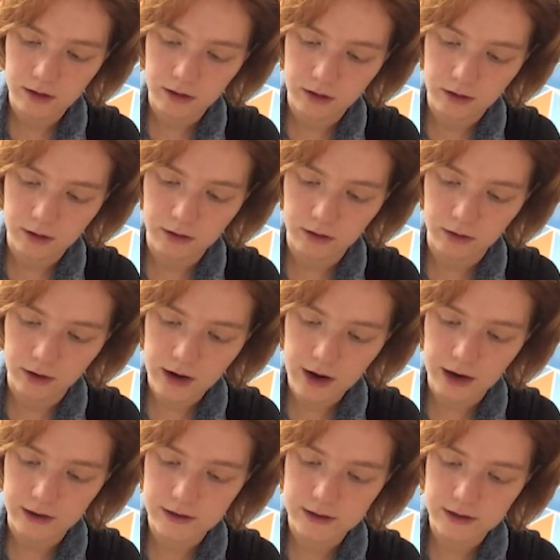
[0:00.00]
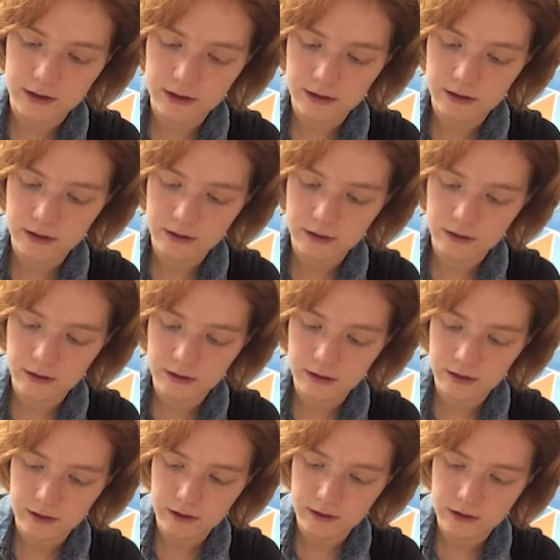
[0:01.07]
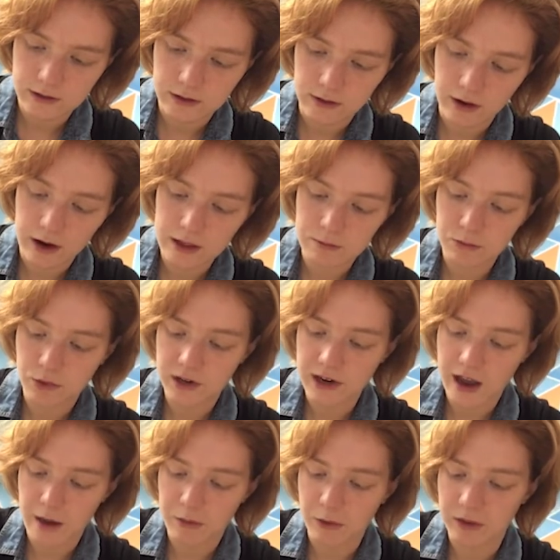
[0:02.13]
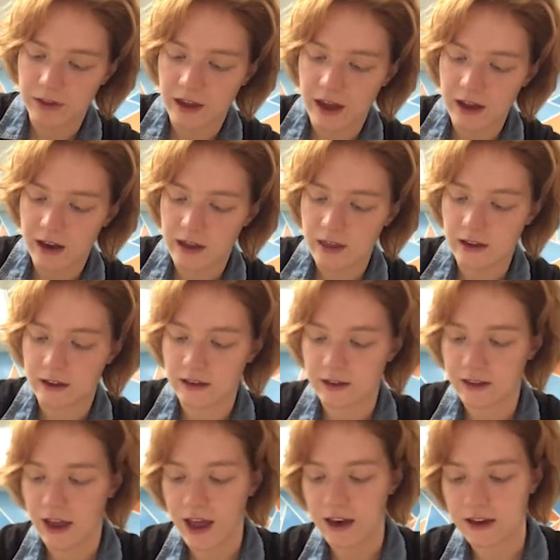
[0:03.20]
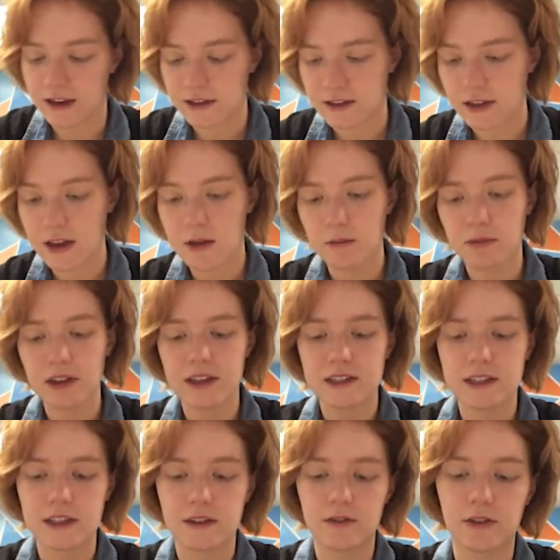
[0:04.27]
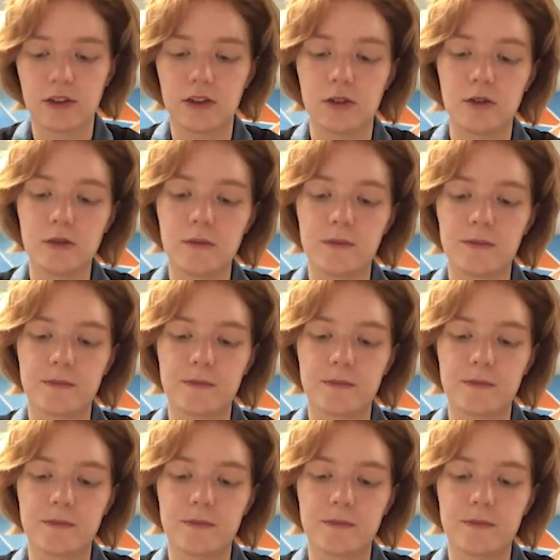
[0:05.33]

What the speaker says: Alright, so I'm pretty happy with that. I think that that is plenty of glue.